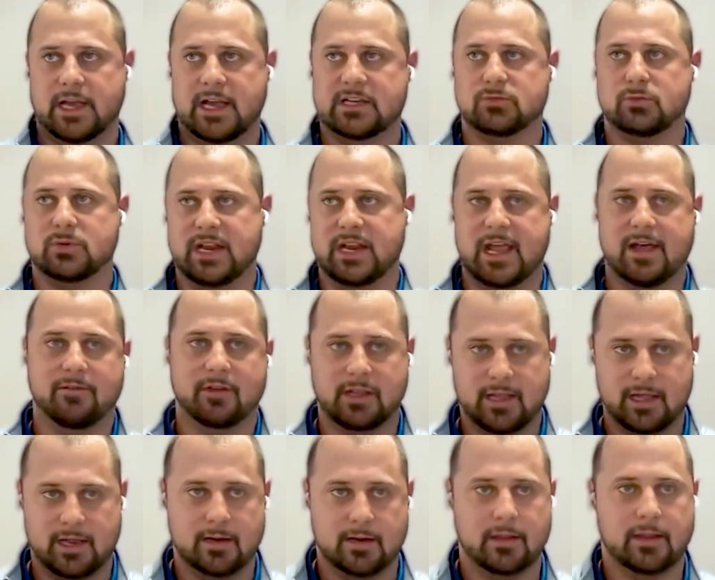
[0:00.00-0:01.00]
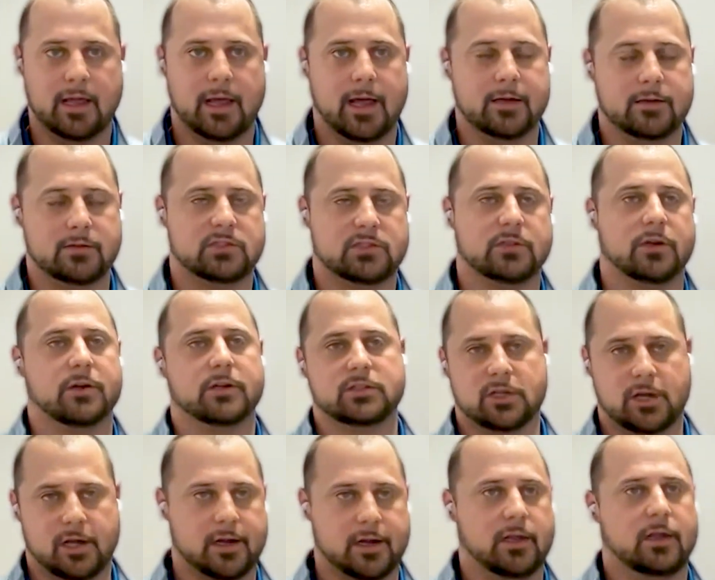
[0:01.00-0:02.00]
As we navigated that and
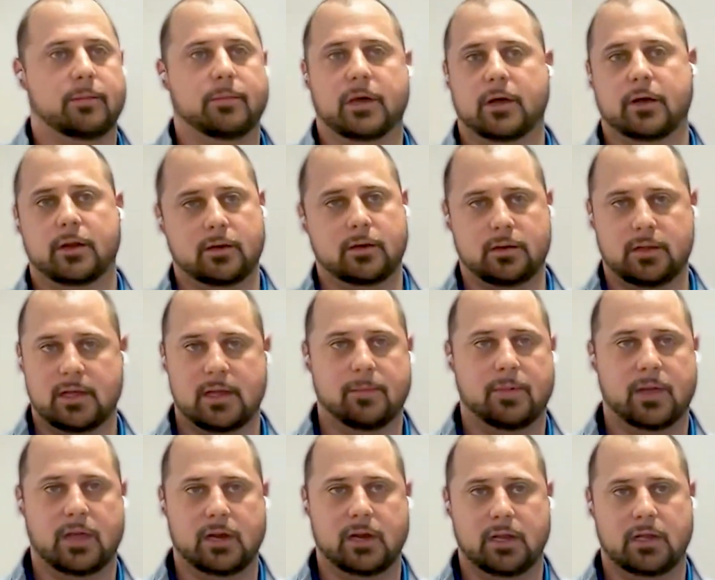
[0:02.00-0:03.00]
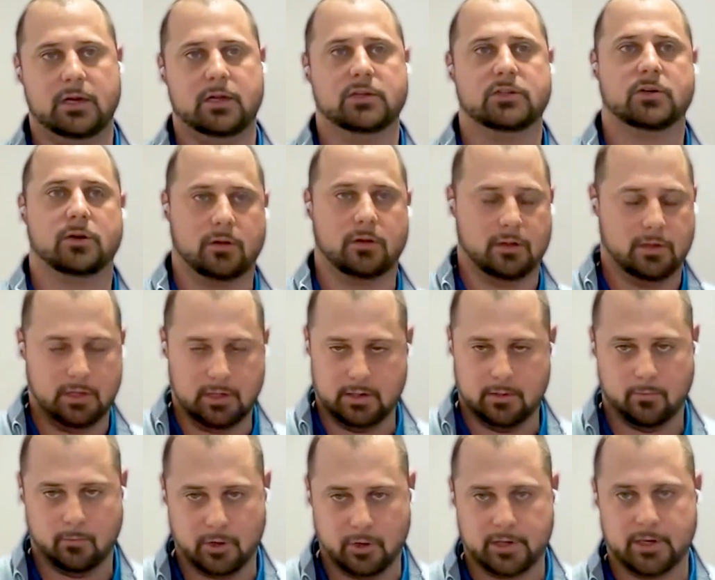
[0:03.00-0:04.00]
started talking about it and campaigning it internally
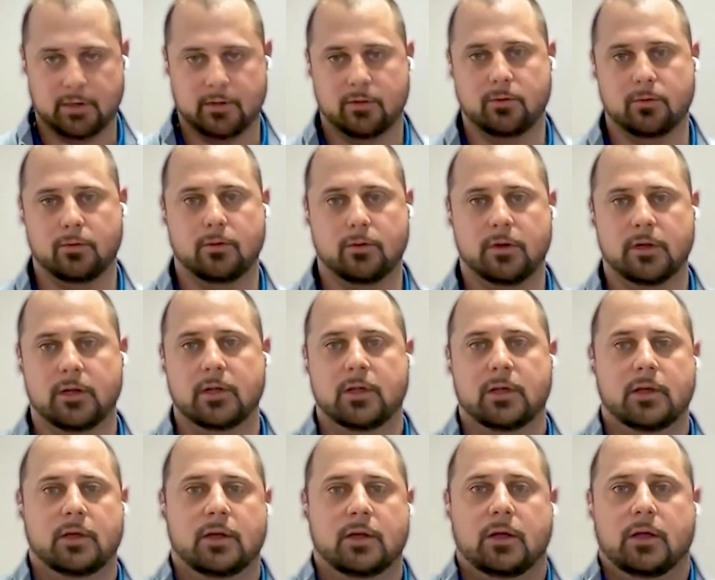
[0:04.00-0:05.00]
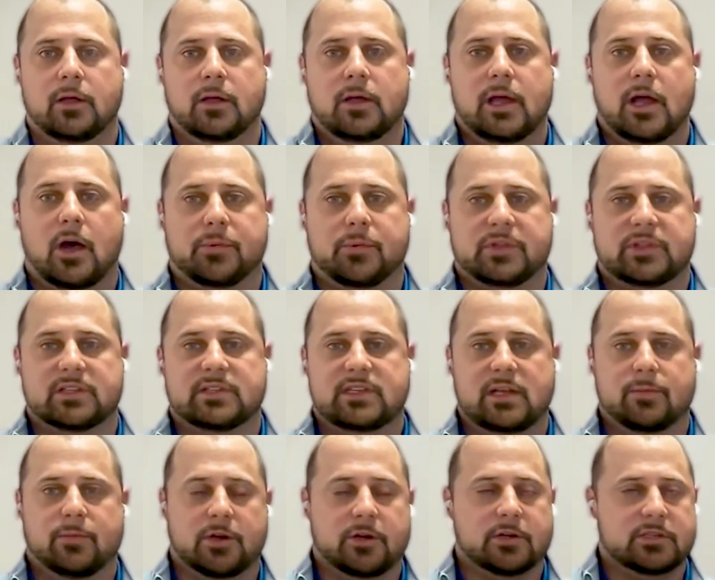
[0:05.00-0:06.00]
and working through helping the
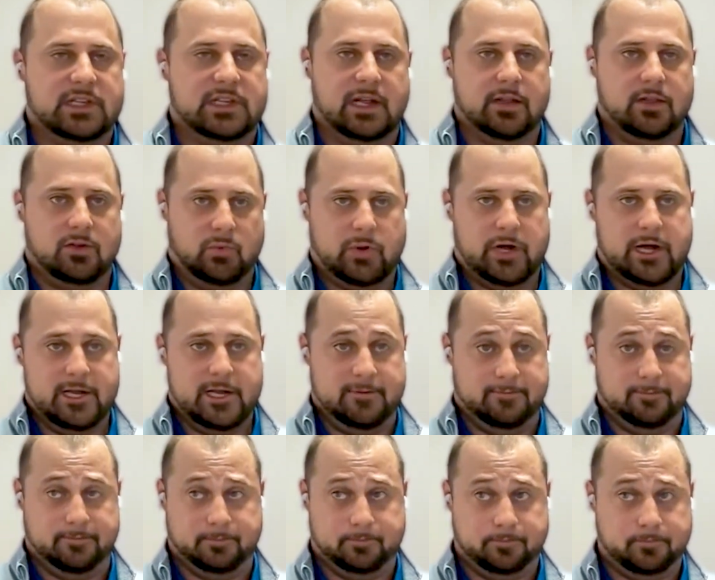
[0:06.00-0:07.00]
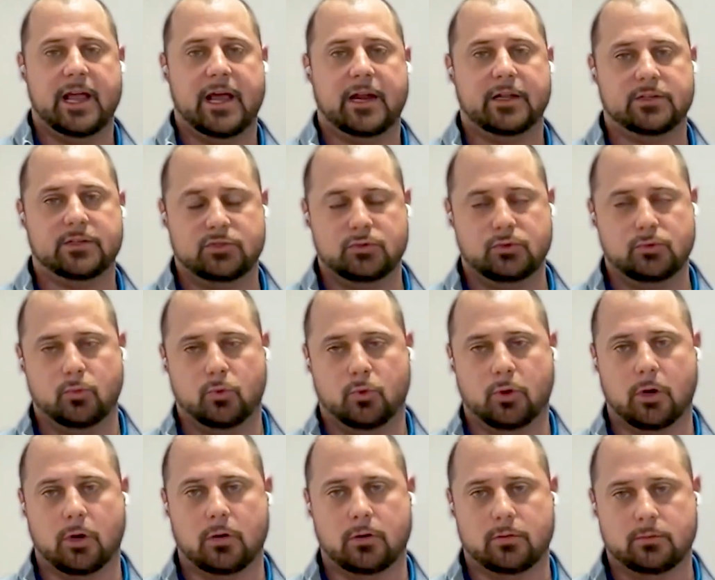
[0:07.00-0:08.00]
team understand the why, we added 2
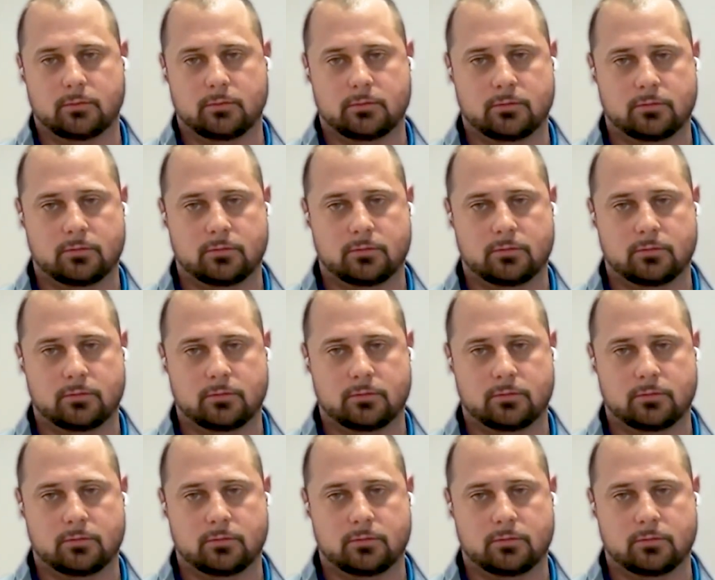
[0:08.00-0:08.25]
more